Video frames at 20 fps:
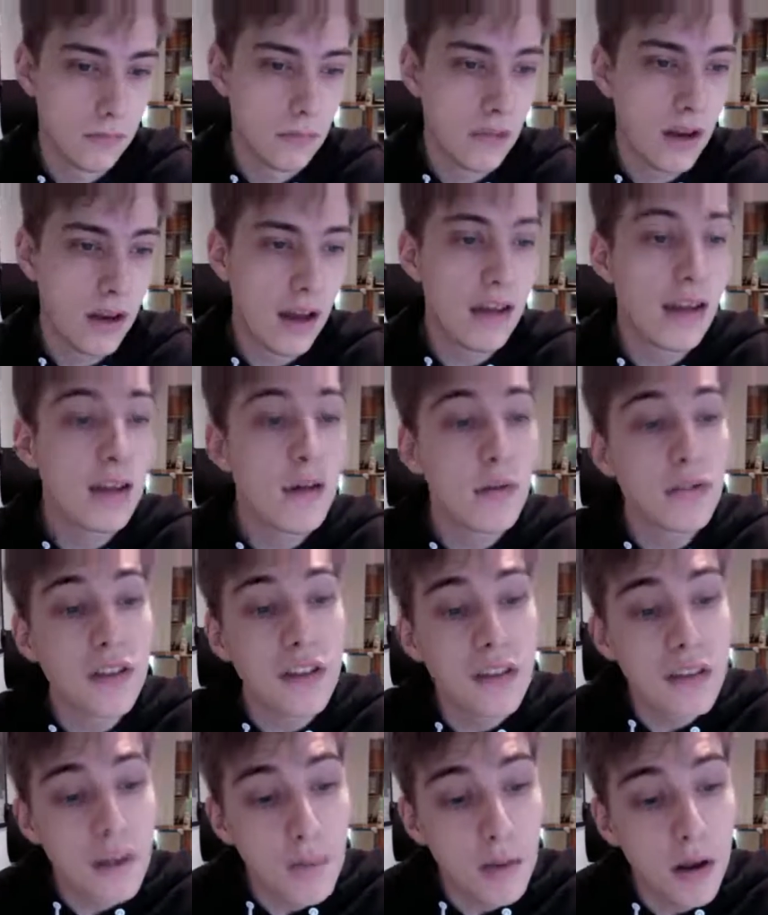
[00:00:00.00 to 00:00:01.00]
And then there was a
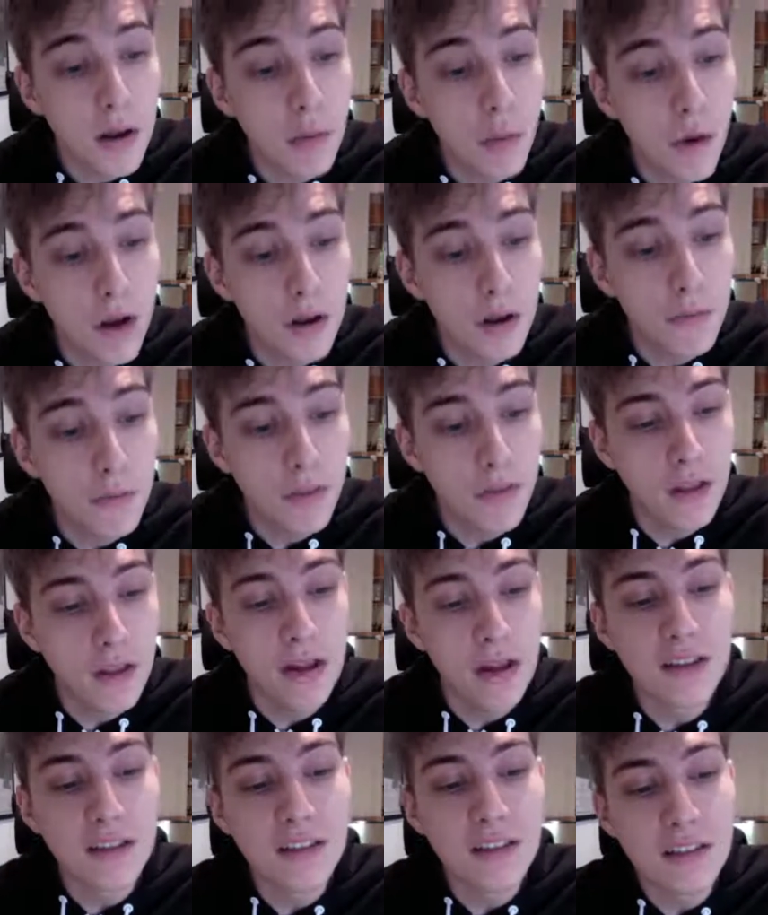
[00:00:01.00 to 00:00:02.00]
similar one for the
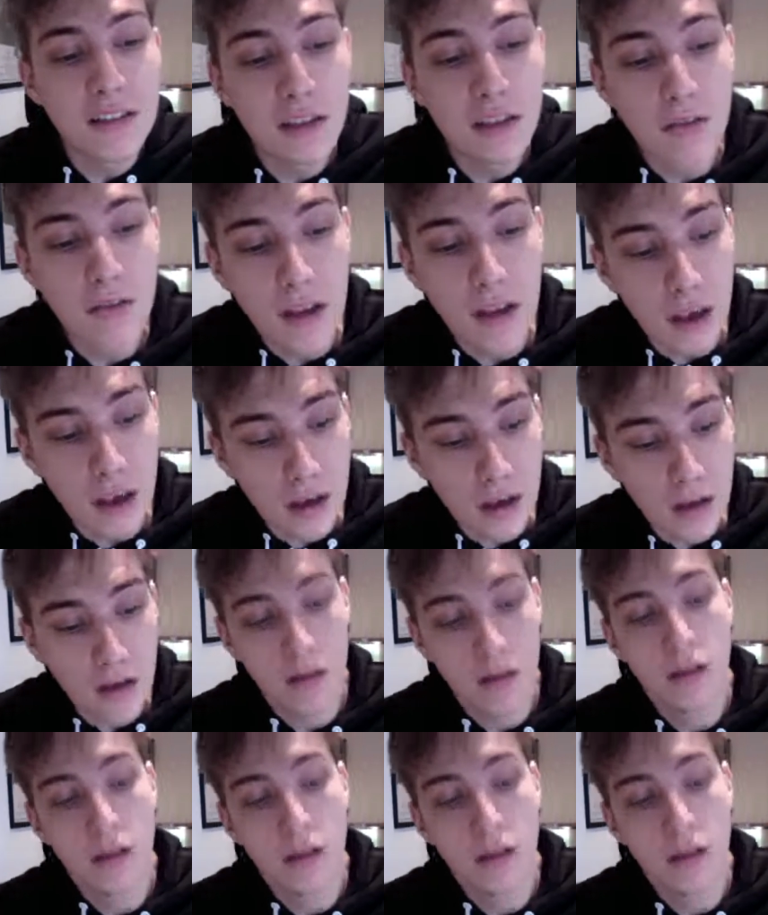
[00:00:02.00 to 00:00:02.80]
1978